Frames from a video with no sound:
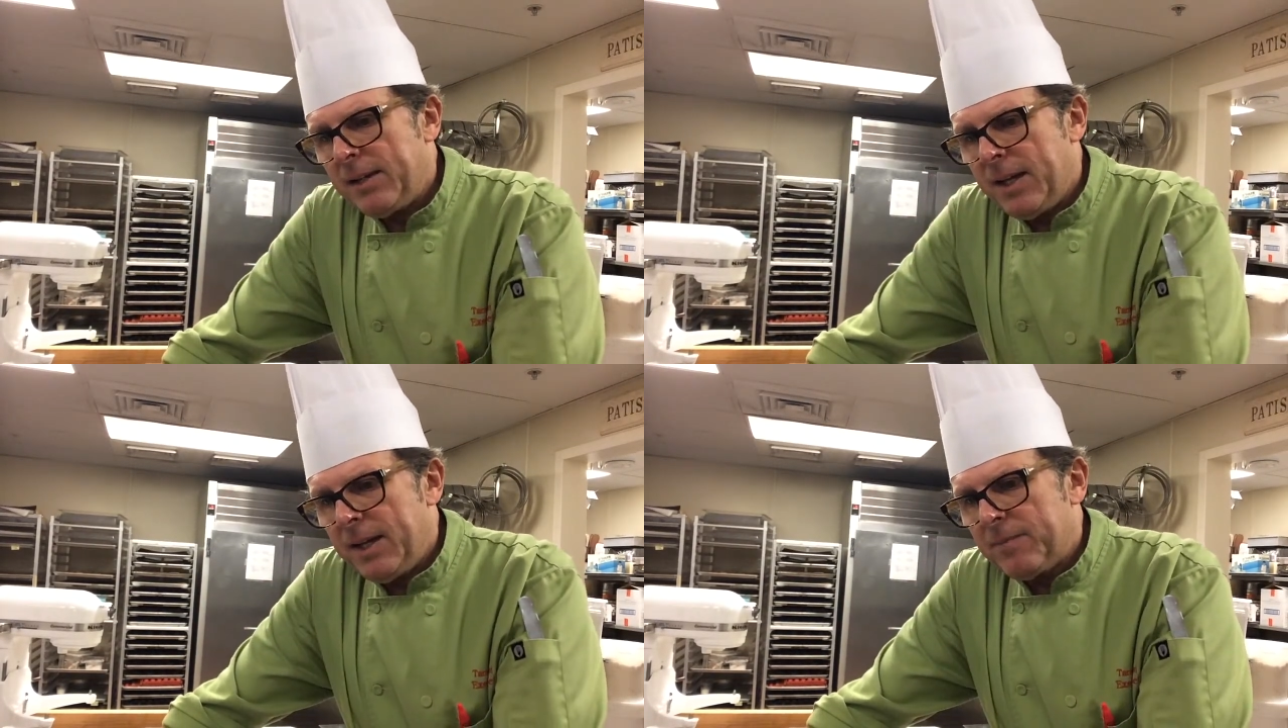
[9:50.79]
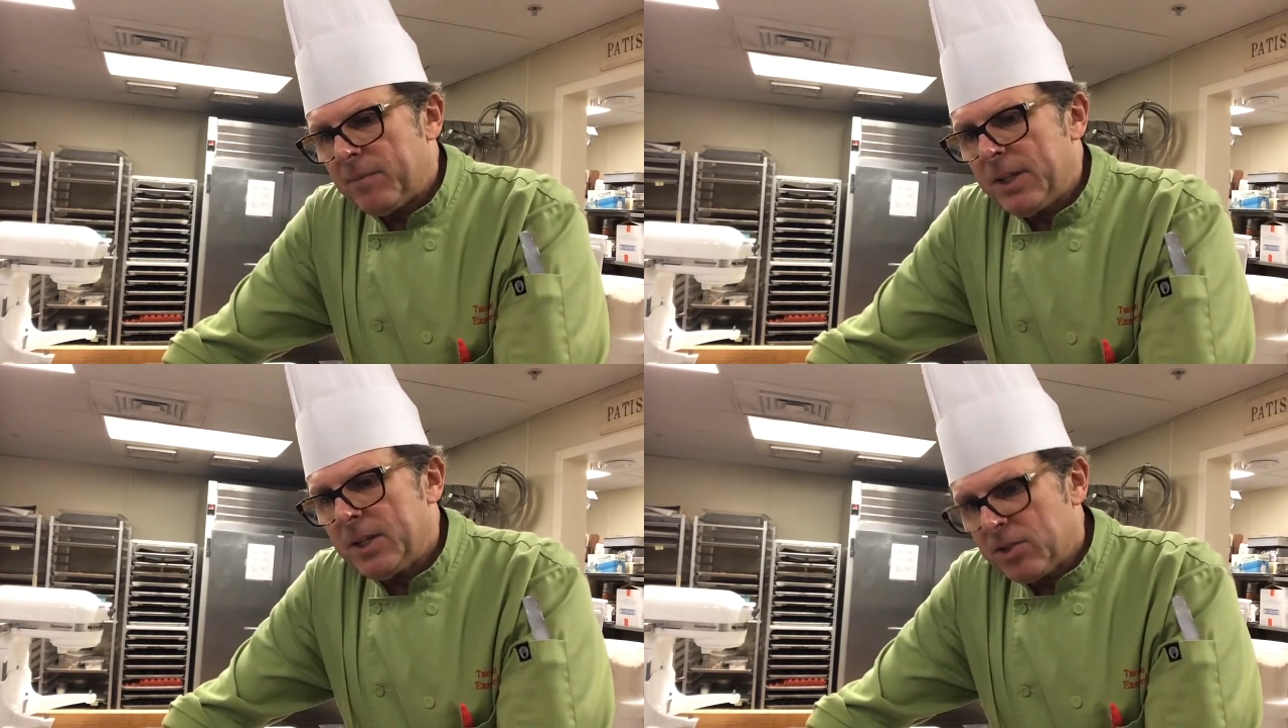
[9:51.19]

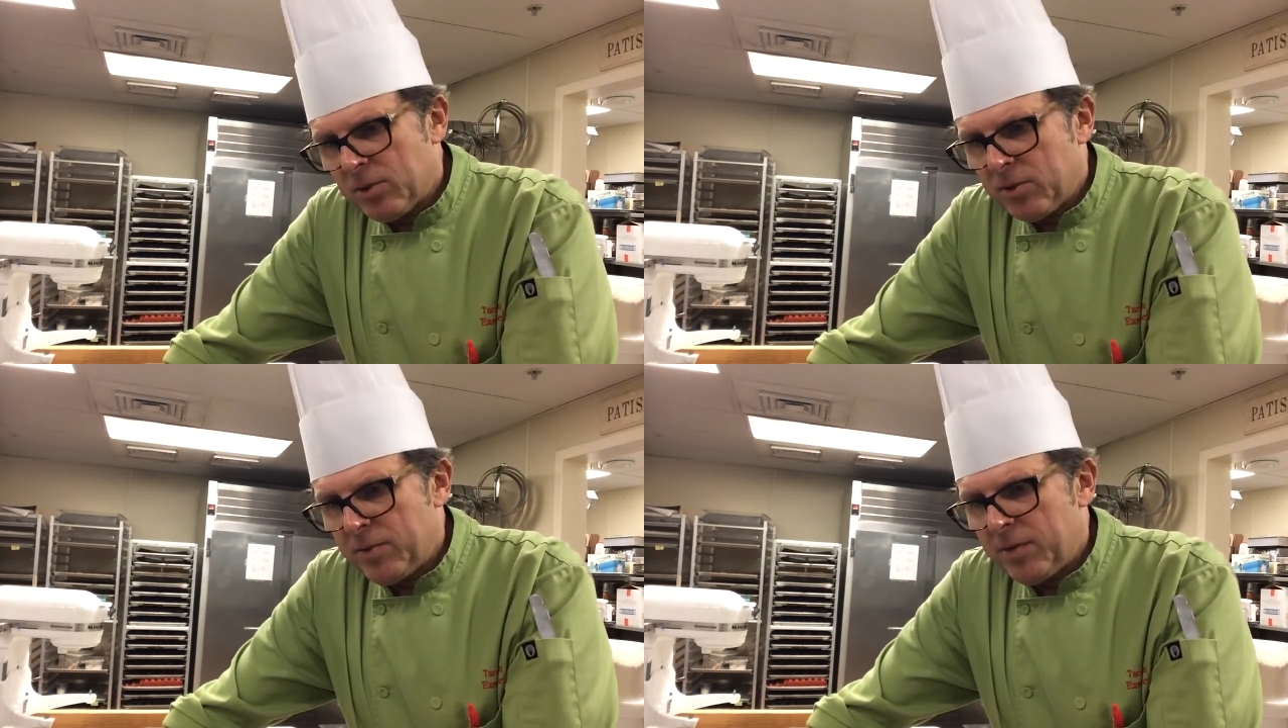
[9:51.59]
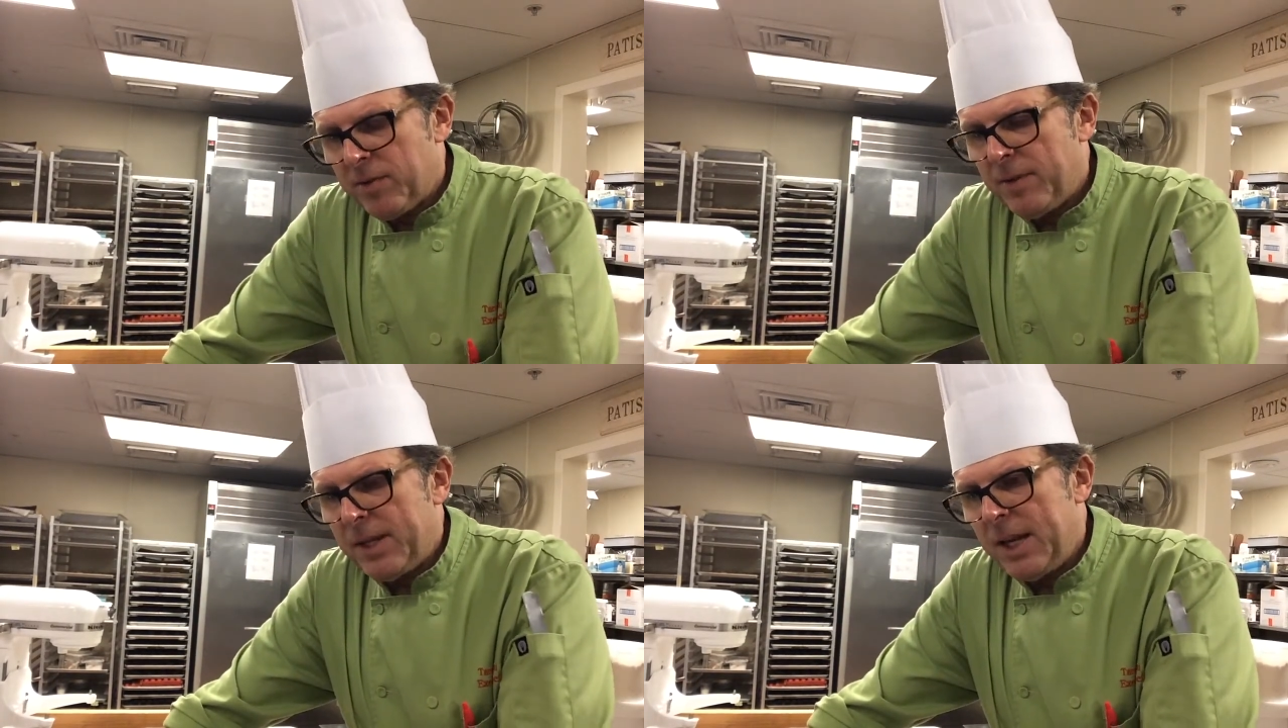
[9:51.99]
that doesn't look
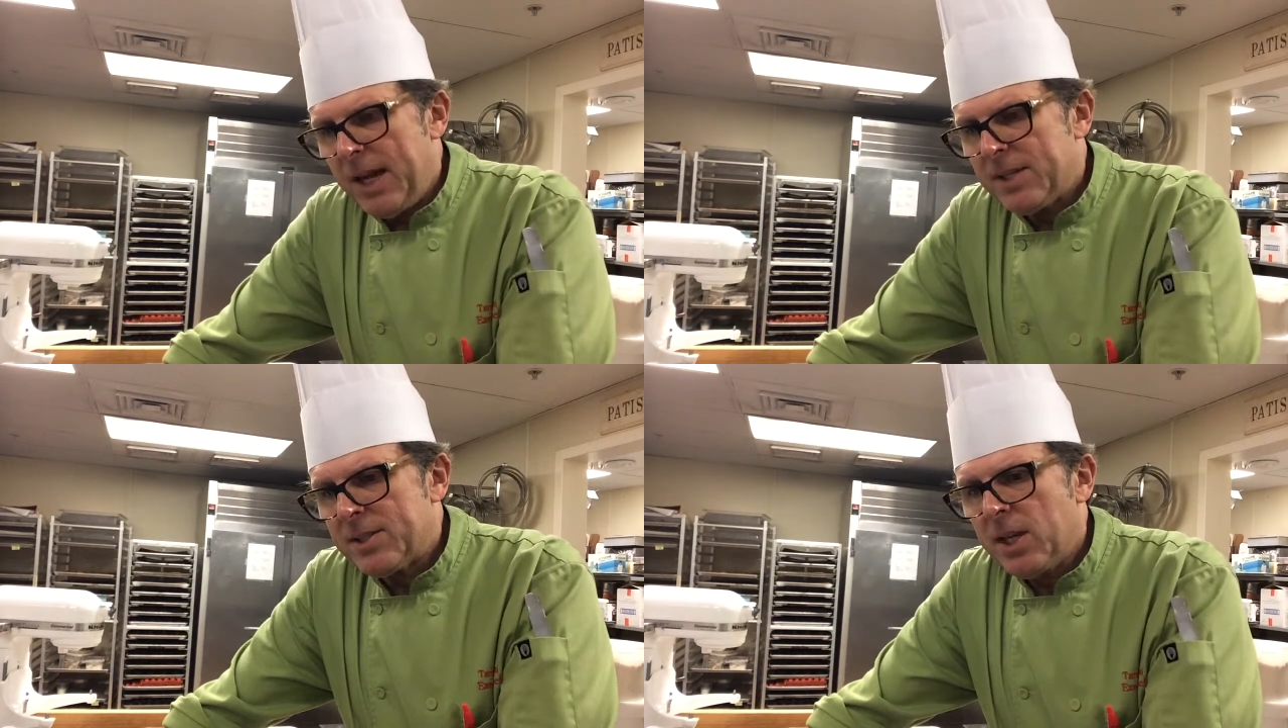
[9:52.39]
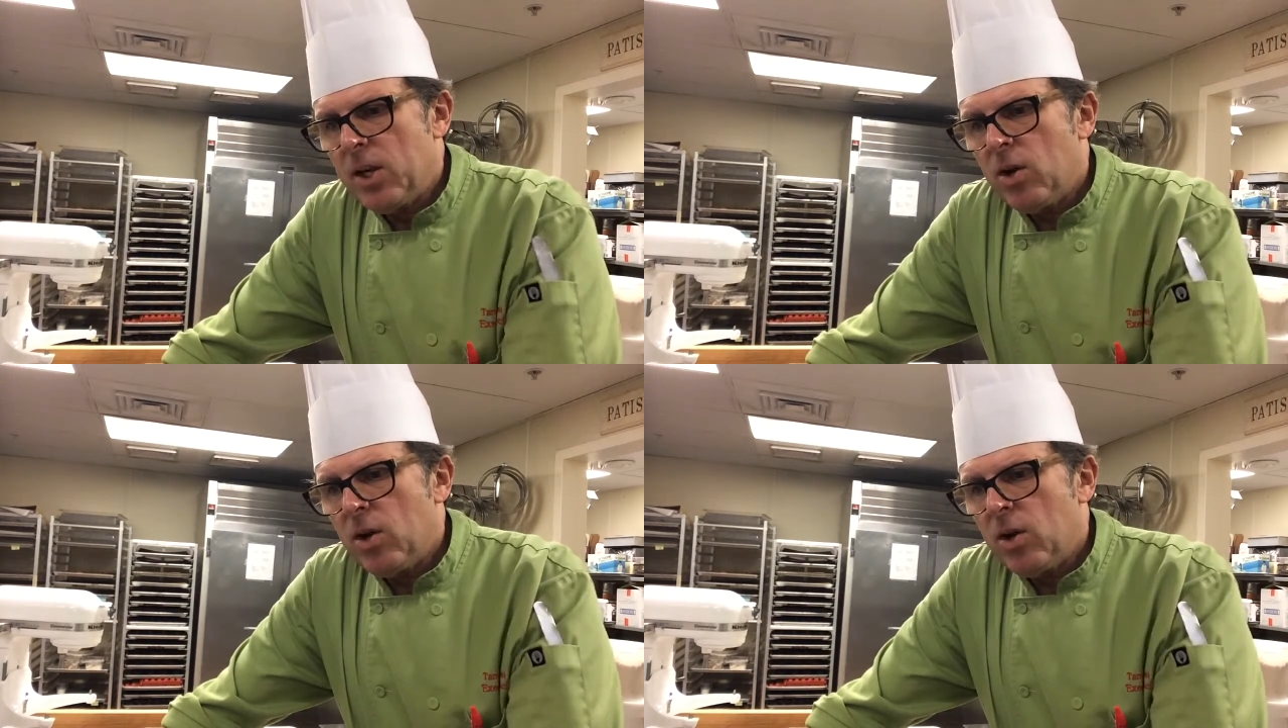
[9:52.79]
very nice.